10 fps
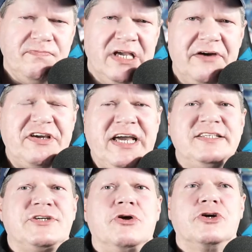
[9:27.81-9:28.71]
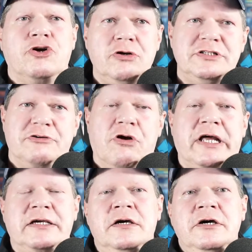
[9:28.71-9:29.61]
have a Kickstarter currently
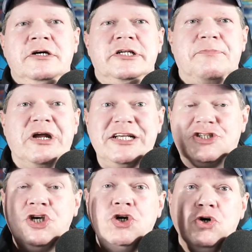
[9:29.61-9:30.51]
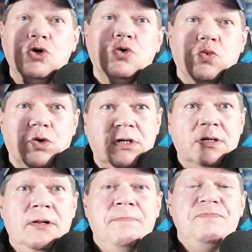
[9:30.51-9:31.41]
running to bring two
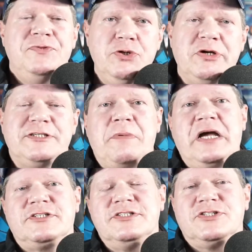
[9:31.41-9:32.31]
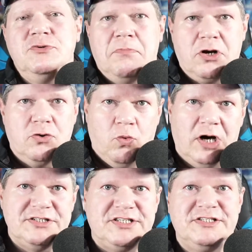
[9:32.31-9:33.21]
new expansions to Martin
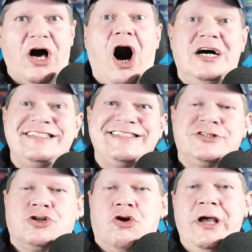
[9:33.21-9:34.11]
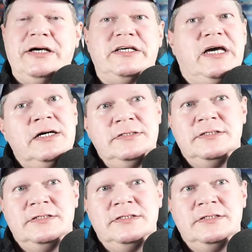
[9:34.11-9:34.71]
Wallace's Auztralia.